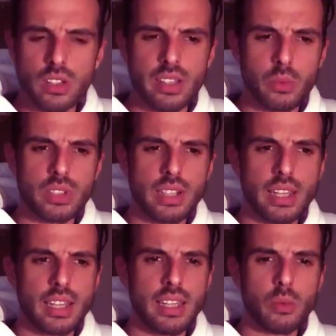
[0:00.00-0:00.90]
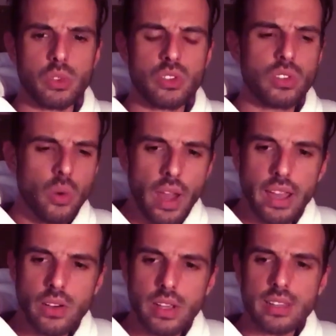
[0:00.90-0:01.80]
It was like he was so
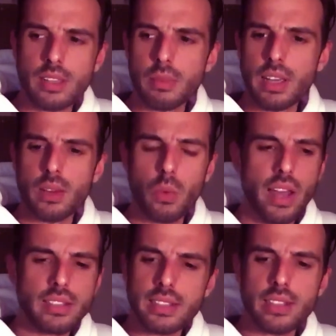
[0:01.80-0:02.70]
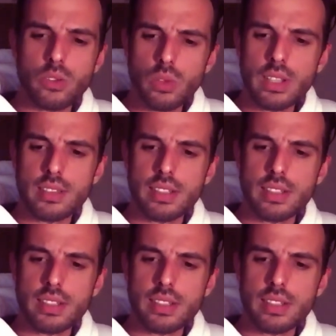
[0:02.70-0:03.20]
angry at them, like, why did they do this?